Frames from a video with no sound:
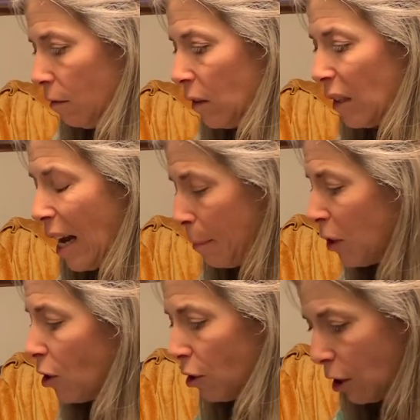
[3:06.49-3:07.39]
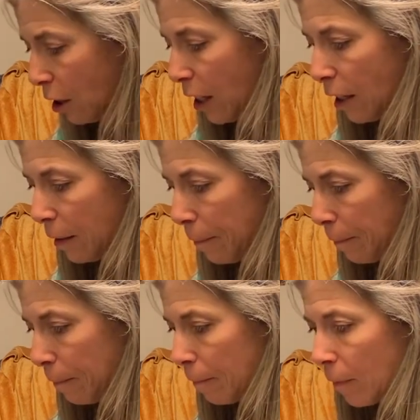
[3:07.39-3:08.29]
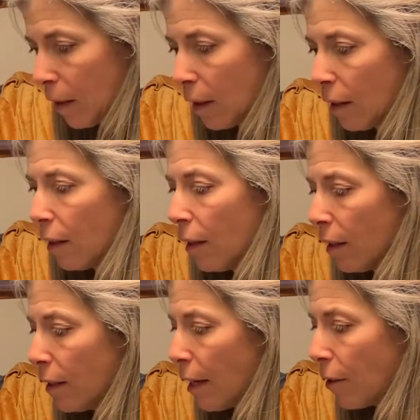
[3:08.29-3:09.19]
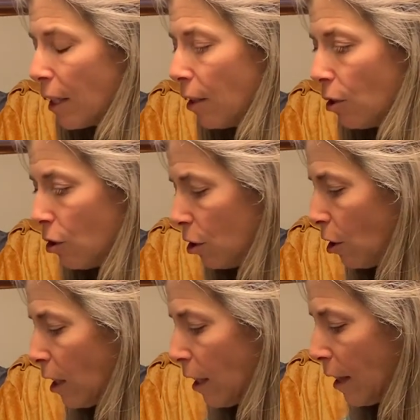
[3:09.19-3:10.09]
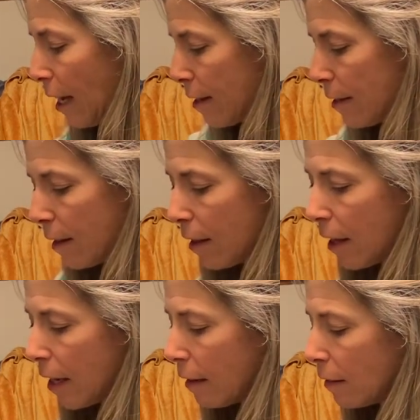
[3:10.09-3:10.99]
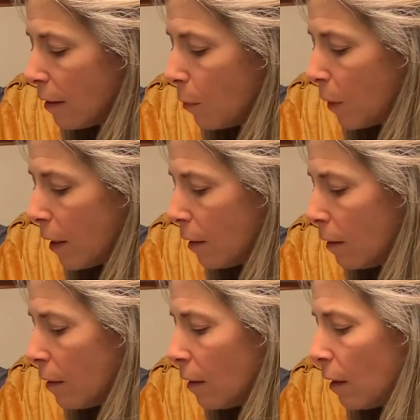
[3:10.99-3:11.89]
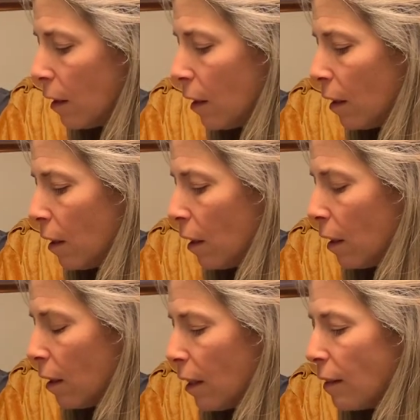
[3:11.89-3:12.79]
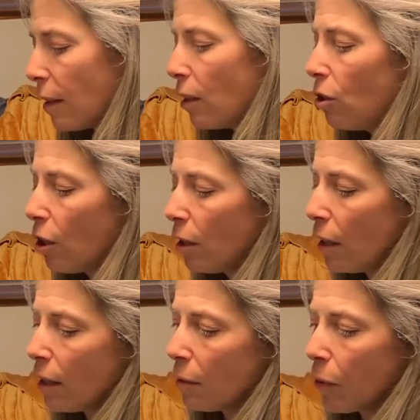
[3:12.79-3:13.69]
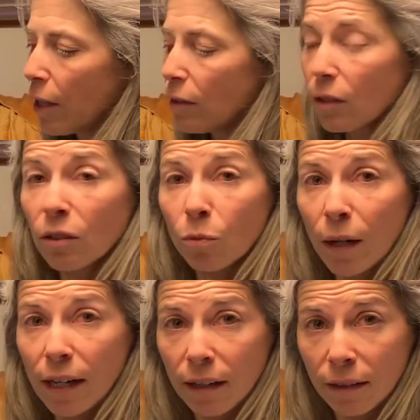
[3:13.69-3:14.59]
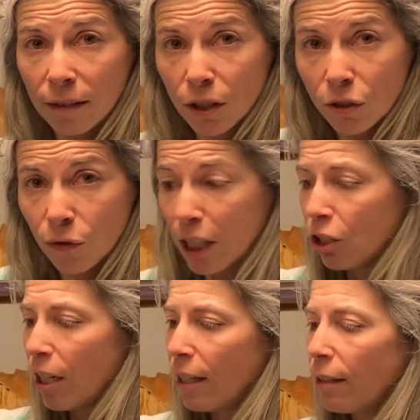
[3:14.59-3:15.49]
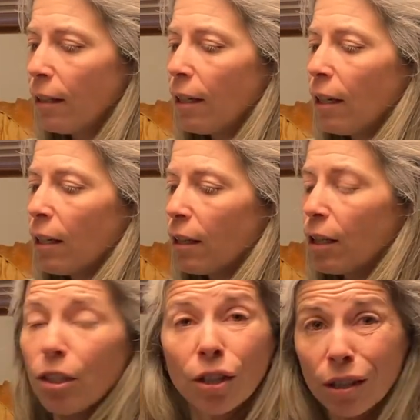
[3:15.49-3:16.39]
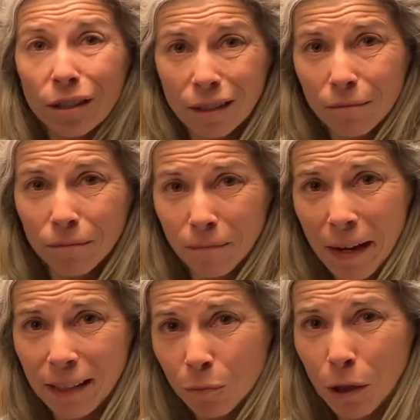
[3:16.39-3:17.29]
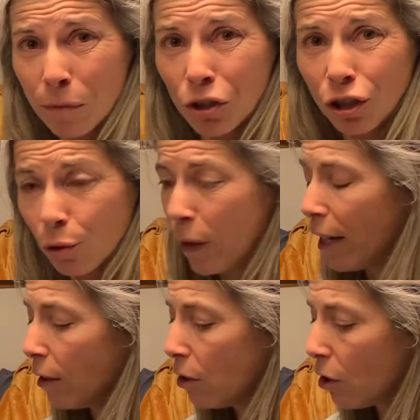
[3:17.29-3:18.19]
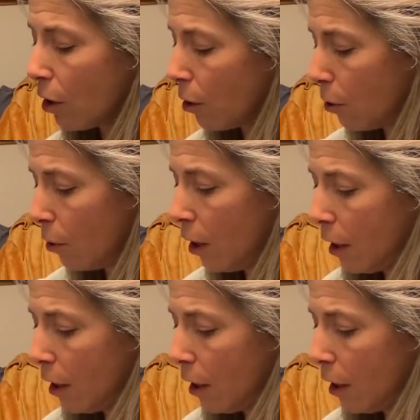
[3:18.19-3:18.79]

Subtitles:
Snaps are dirty. Down here is dirty, and that's the thing. See, when these get dirty in places where there's friction, the dirt makes premature wear. So